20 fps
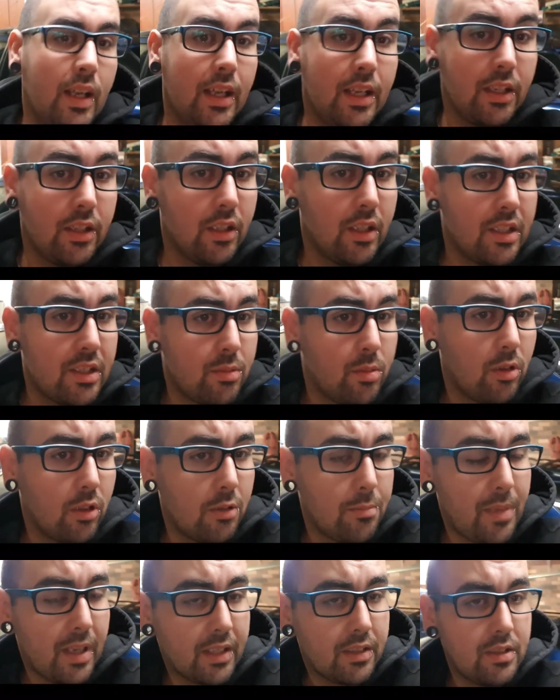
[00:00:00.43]
Hey guys,
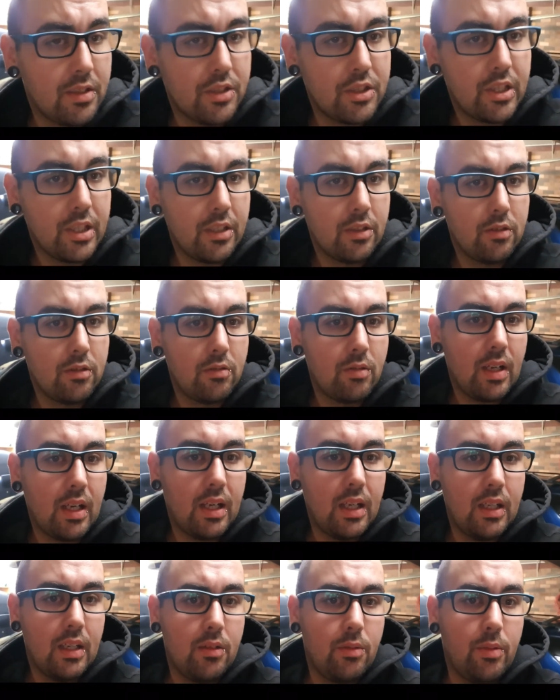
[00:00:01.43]
welcome back to the channel.
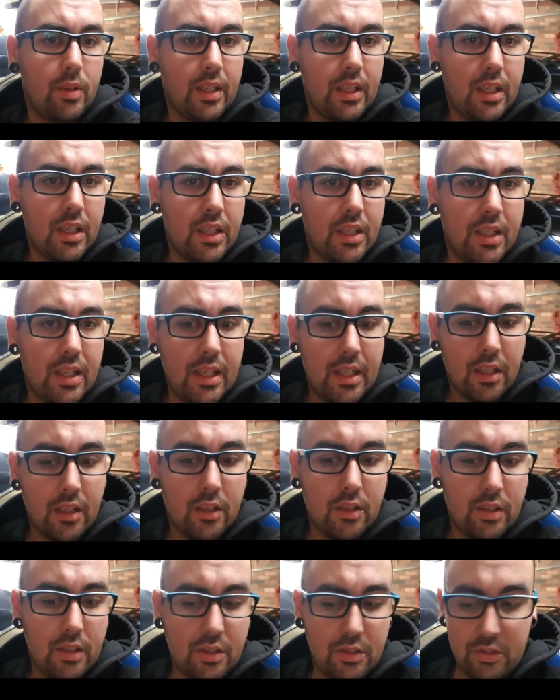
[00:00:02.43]
Uh, we are
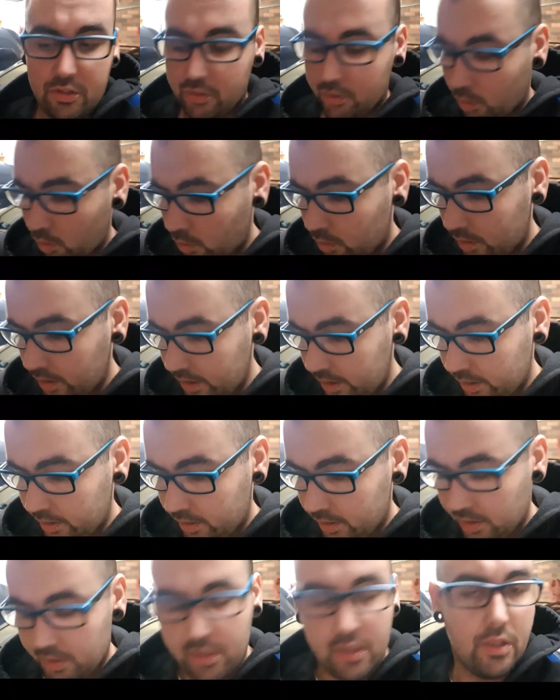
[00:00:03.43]
now
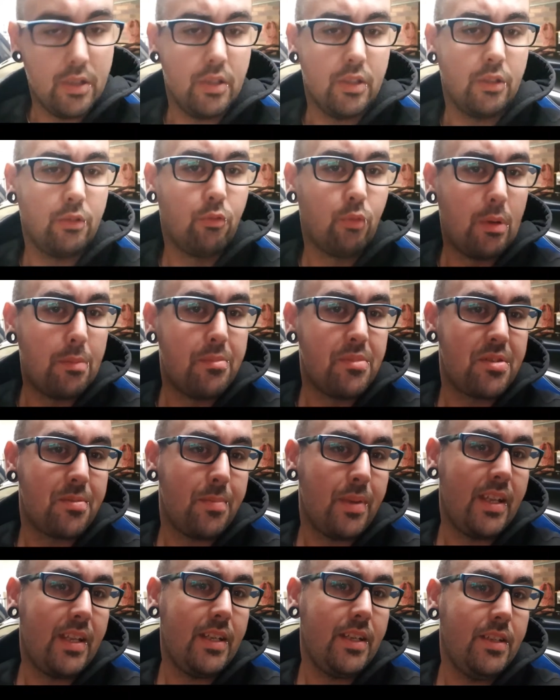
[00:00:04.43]
installing the
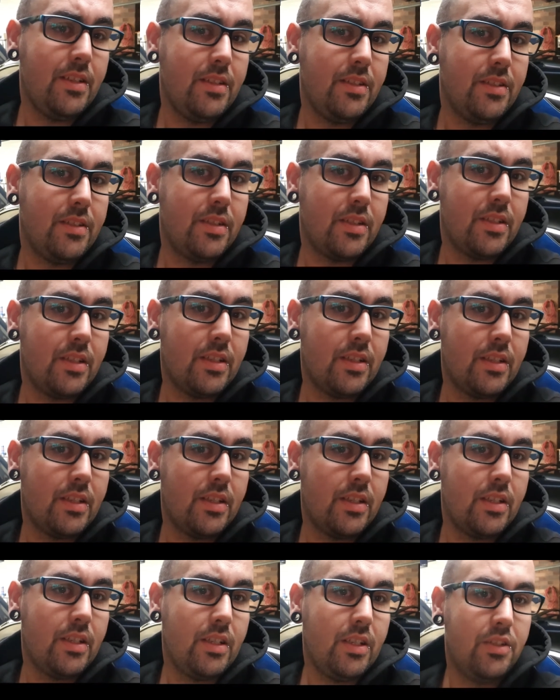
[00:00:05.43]
GrimmSpeed
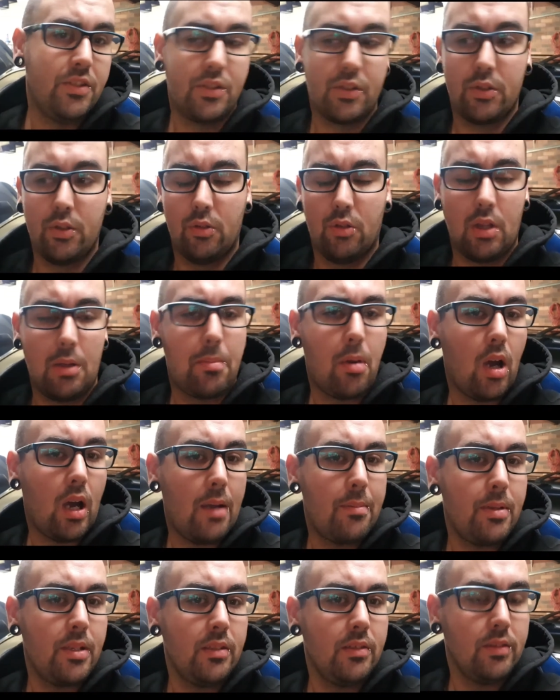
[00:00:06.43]
intercooler
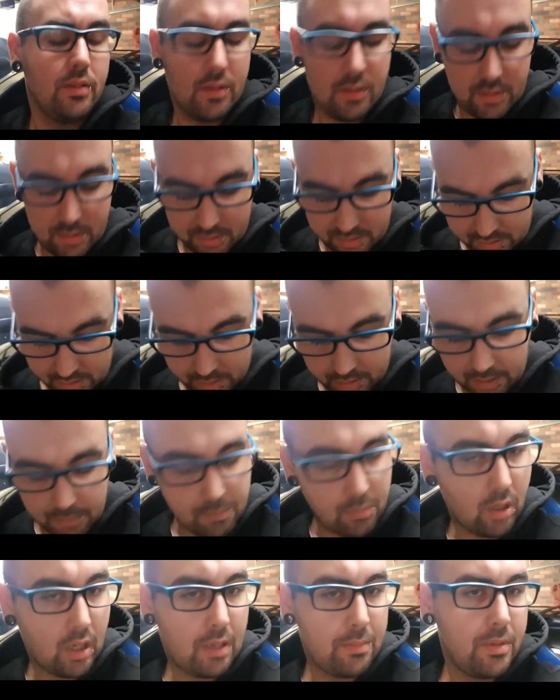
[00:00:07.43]
piping, the
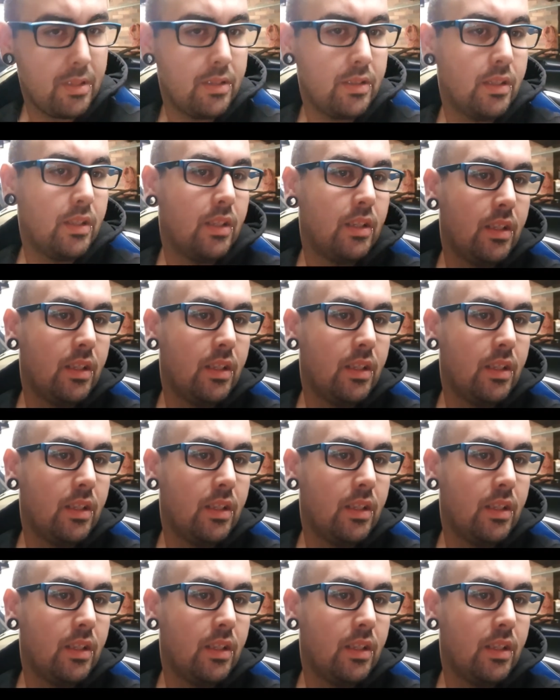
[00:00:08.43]
silicon piping.